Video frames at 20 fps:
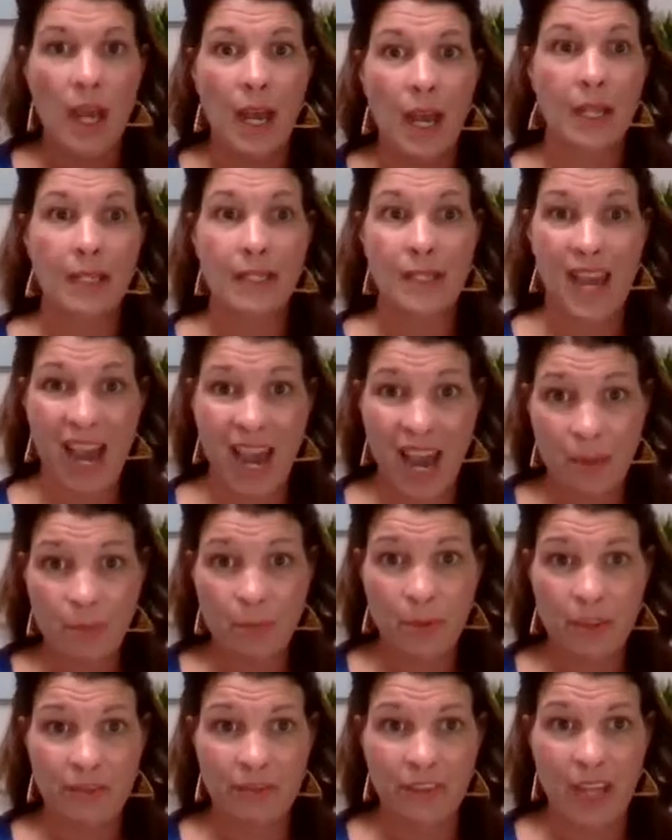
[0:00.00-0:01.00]
On
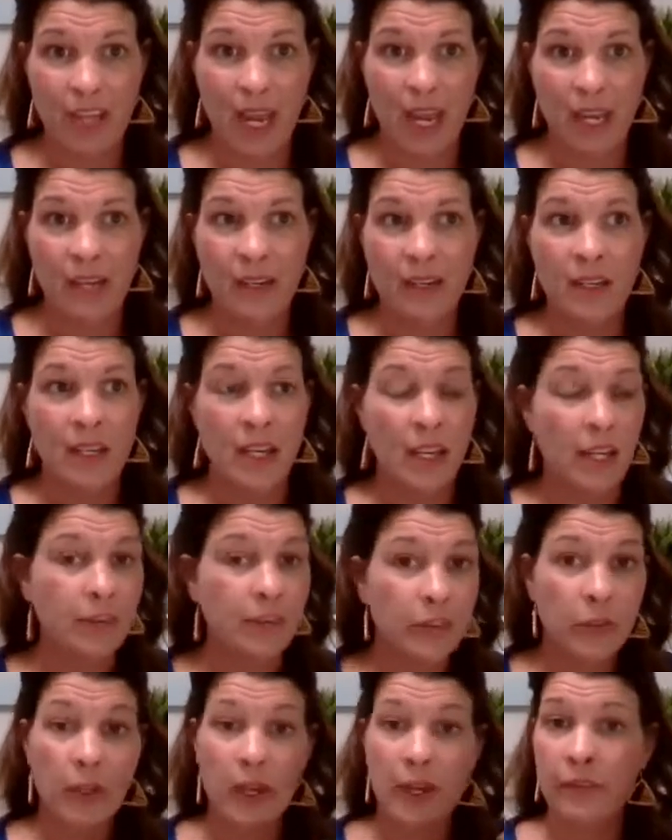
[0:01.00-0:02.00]
top of that,
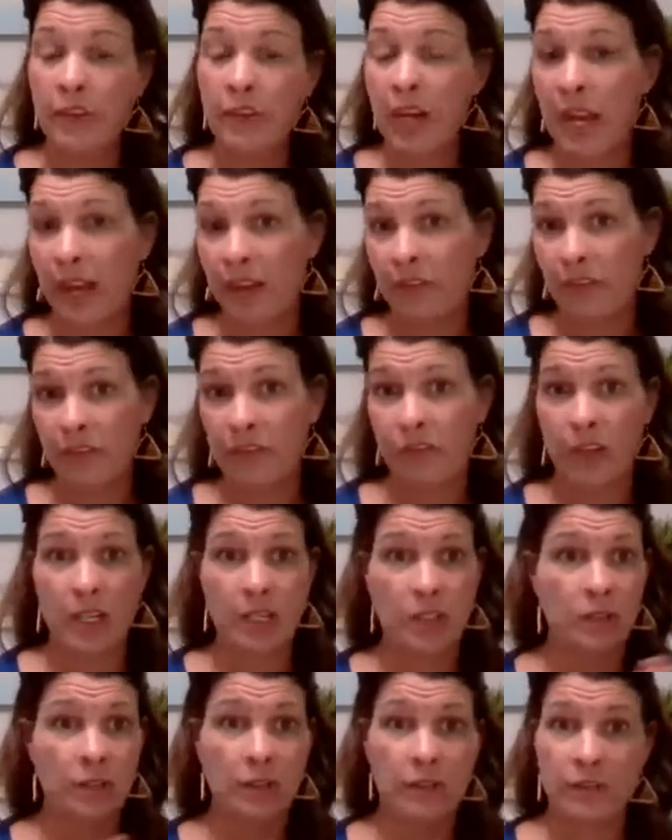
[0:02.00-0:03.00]
if you ever have a
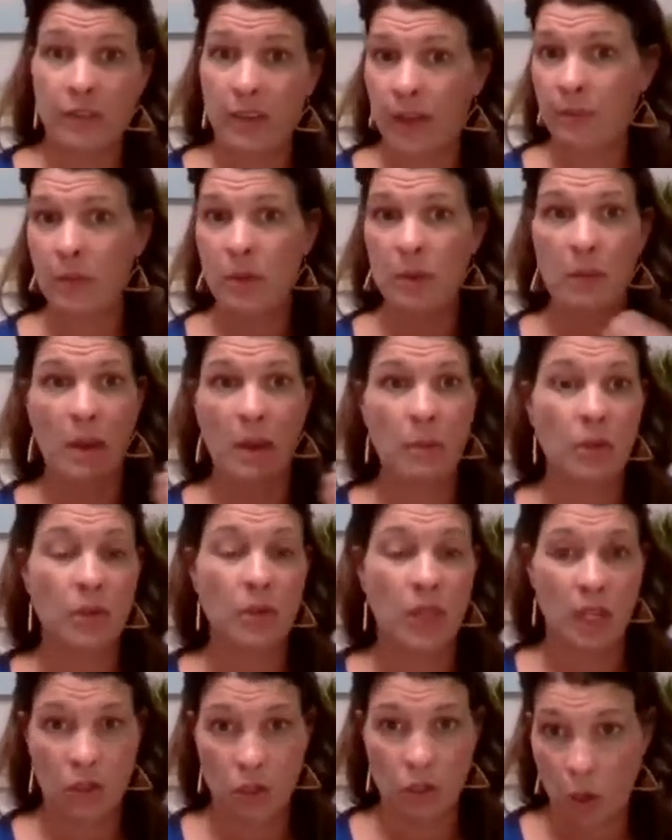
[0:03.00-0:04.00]
friend or a family
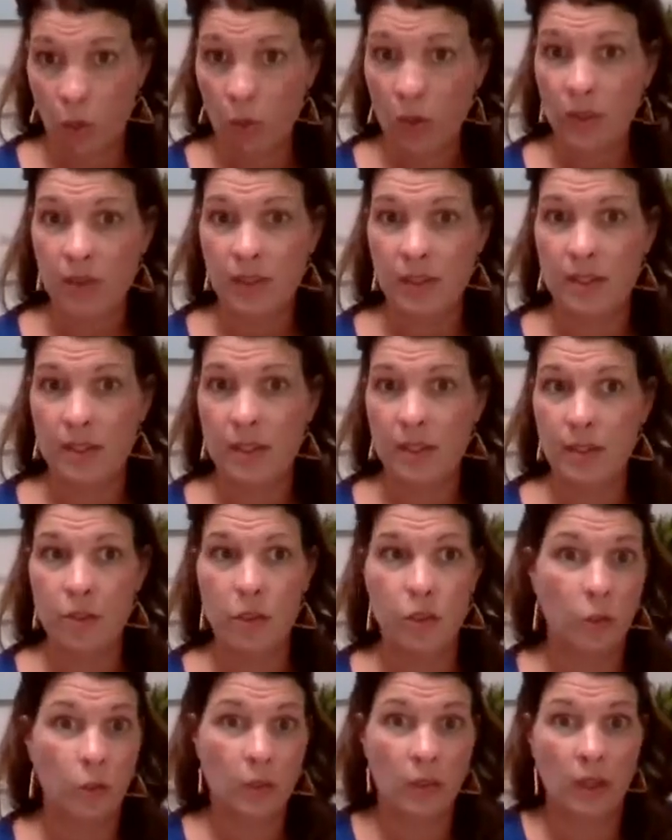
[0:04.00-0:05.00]
member that
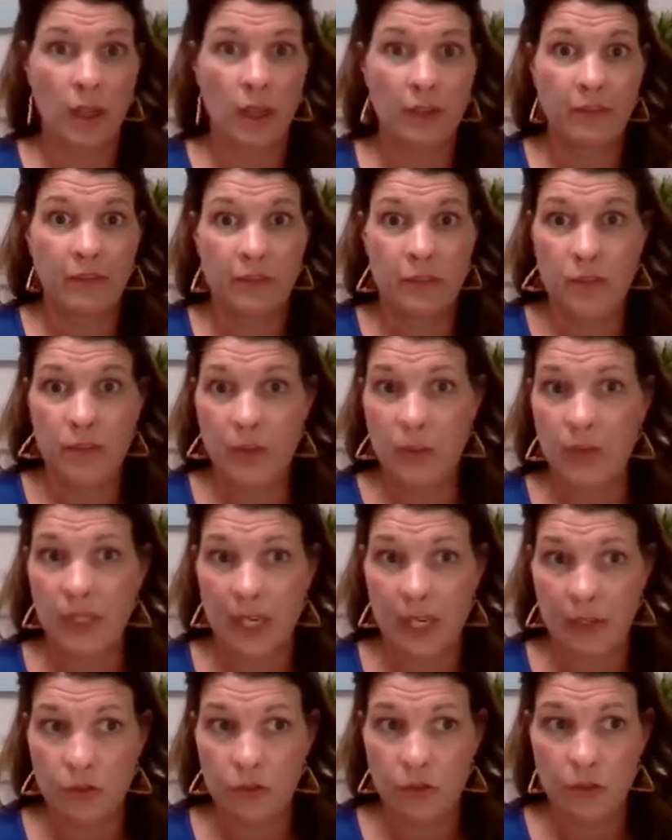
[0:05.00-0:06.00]
notices your love for Soul
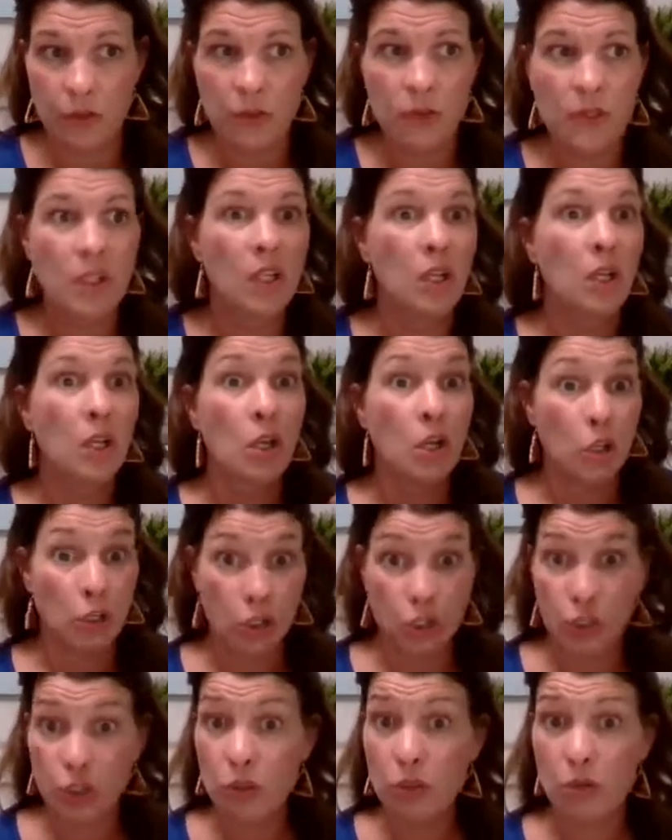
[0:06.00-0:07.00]
Naturals,
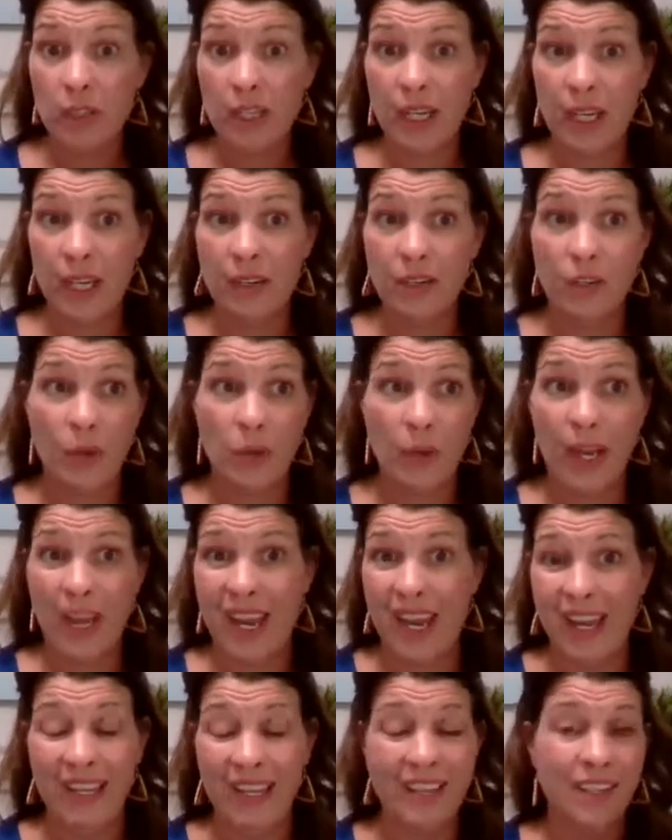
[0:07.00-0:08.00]
you can go
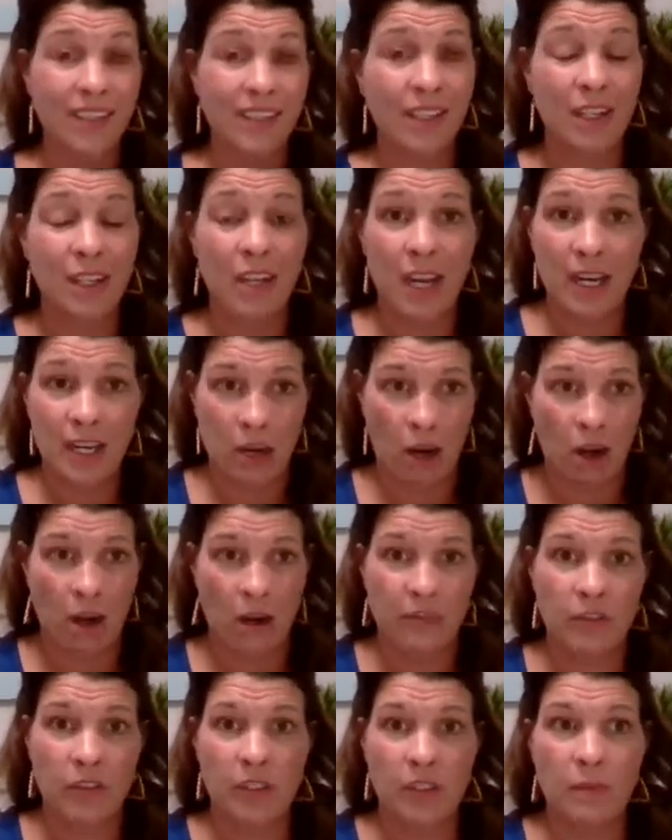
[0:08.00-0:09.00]
ahead and
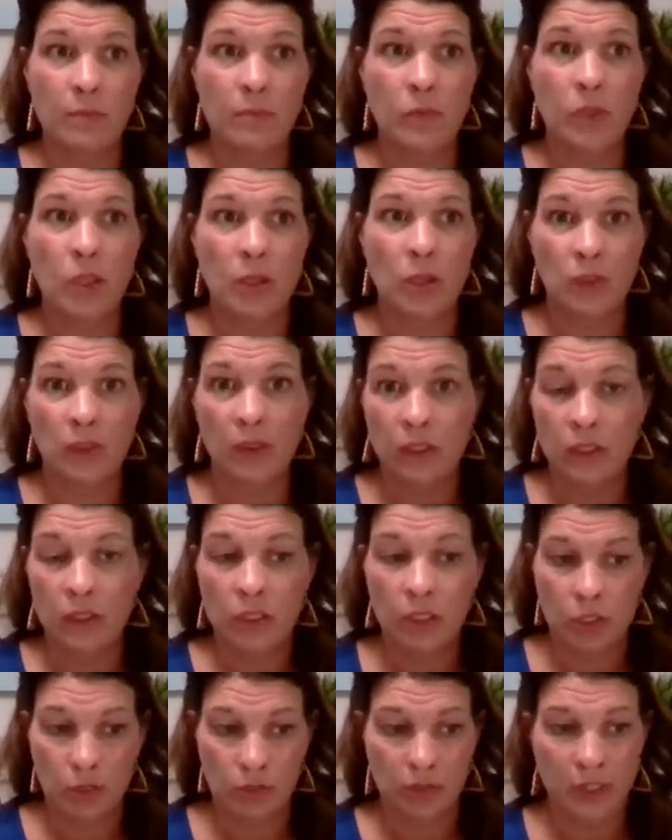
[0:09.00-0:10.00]
offer them
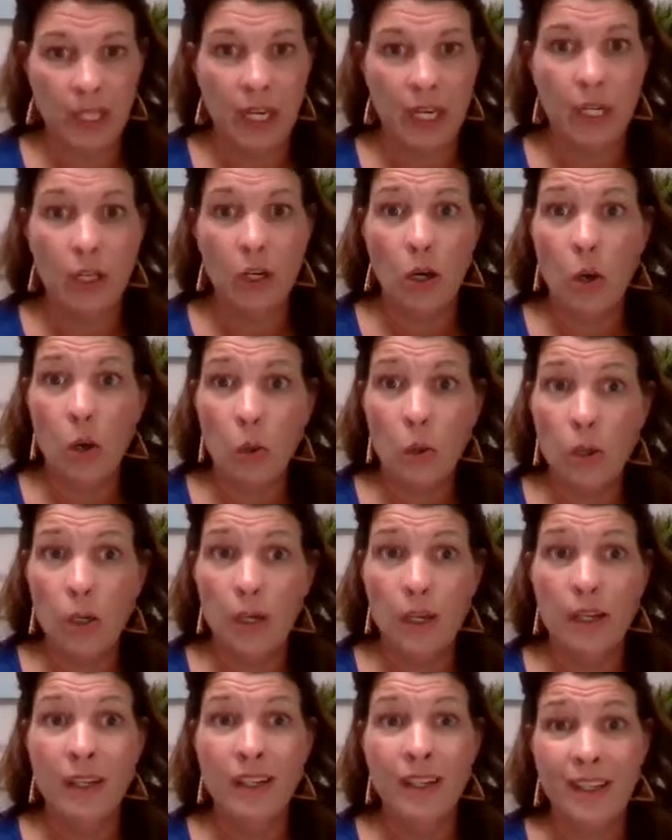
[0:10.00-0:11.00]
your link,
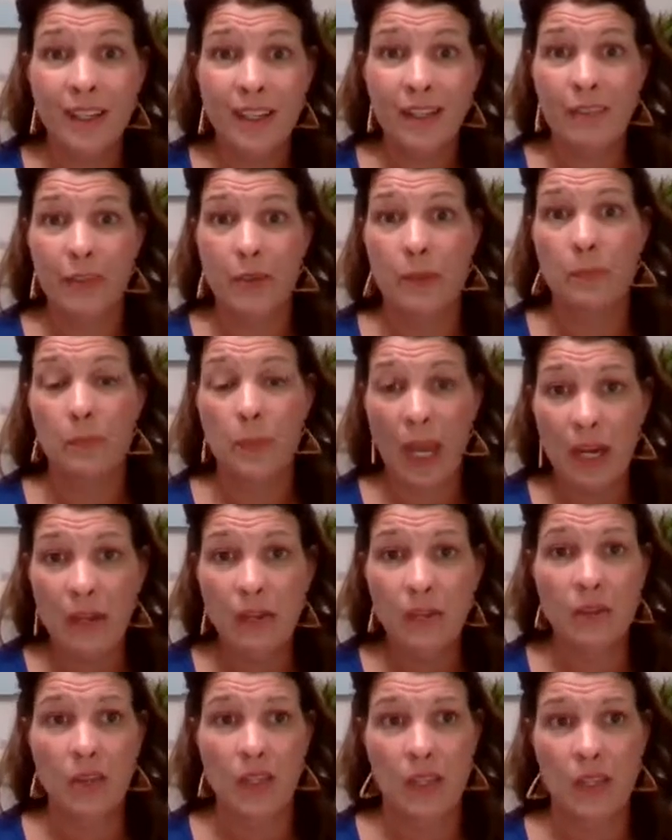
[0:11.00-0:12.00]
or even
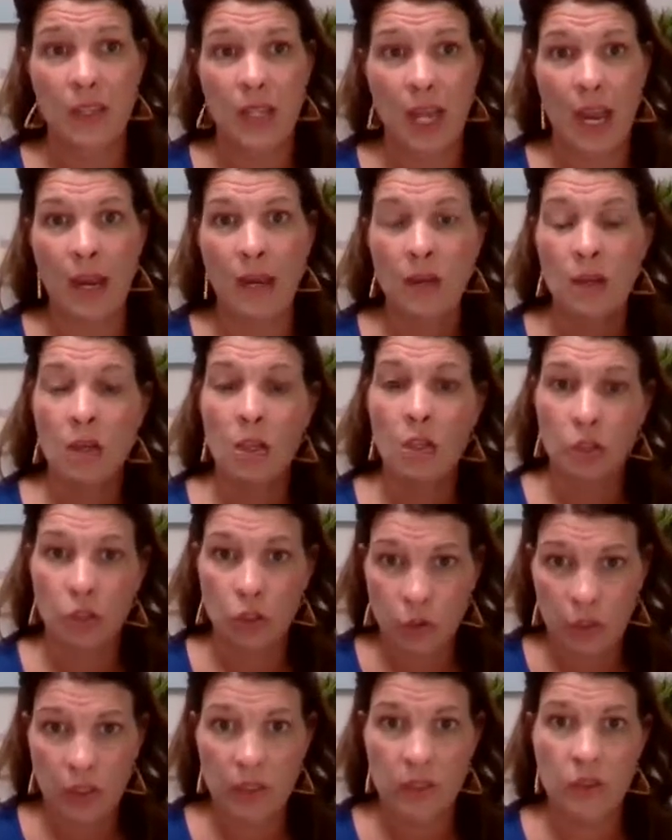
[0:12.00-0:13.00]
better than that,
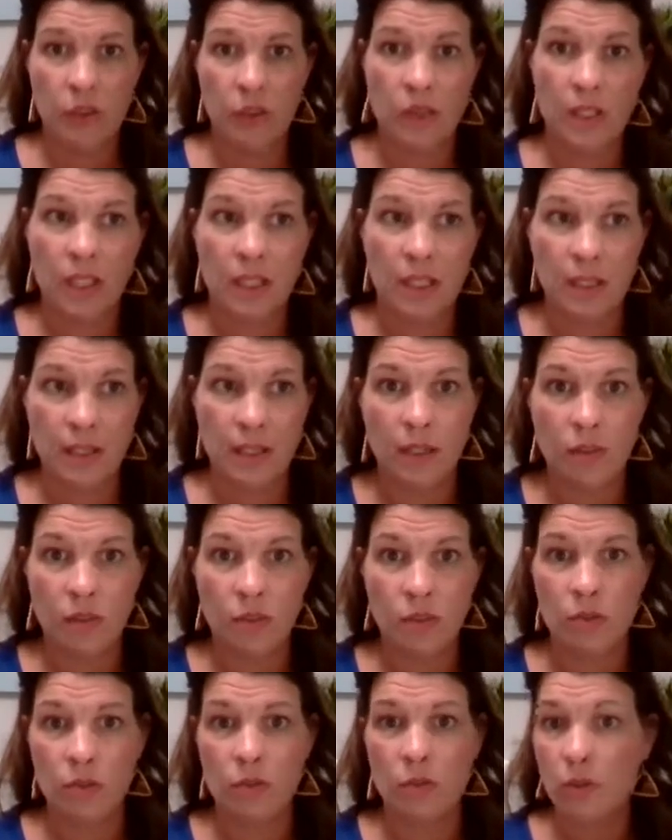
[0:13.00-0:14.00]
you can turn this
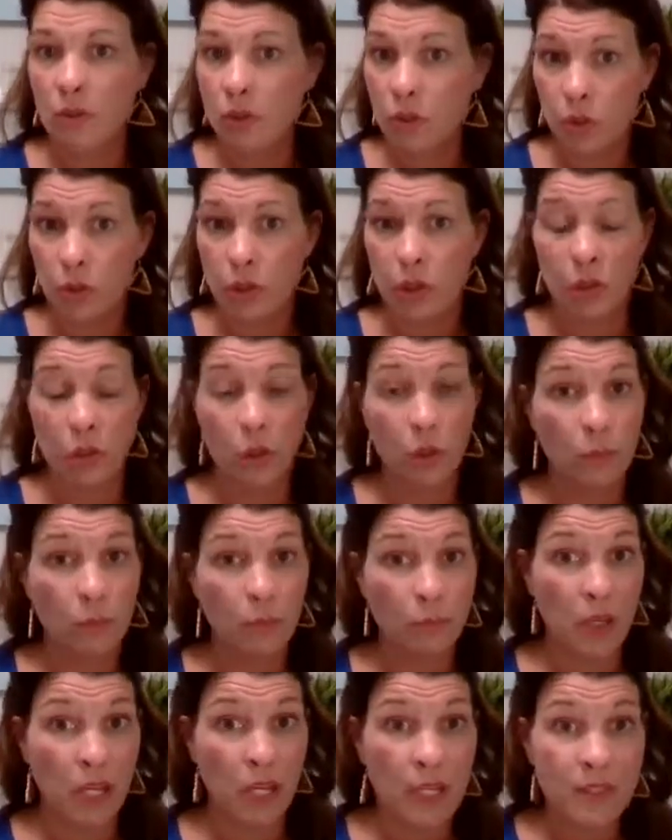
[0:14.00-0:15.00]
into your
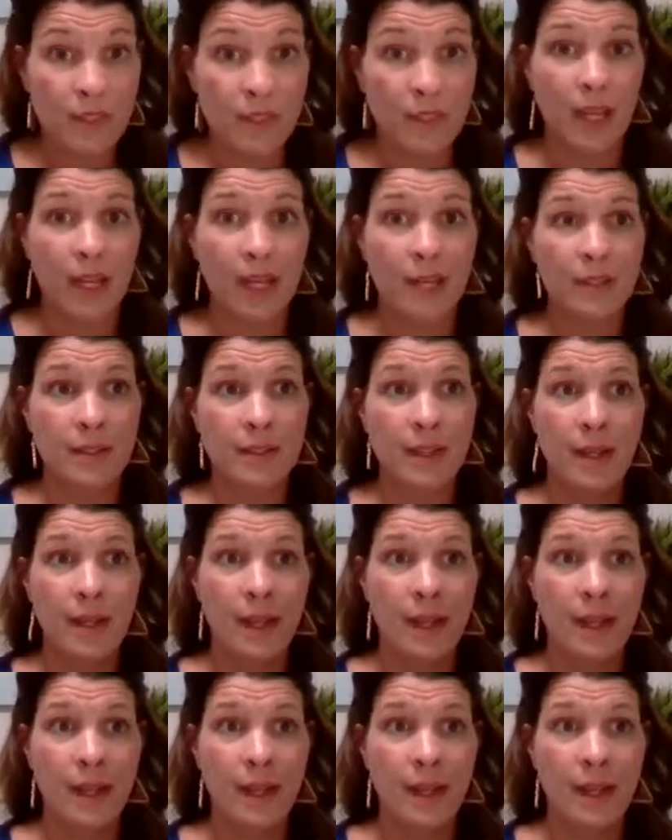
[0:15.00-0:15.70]
home business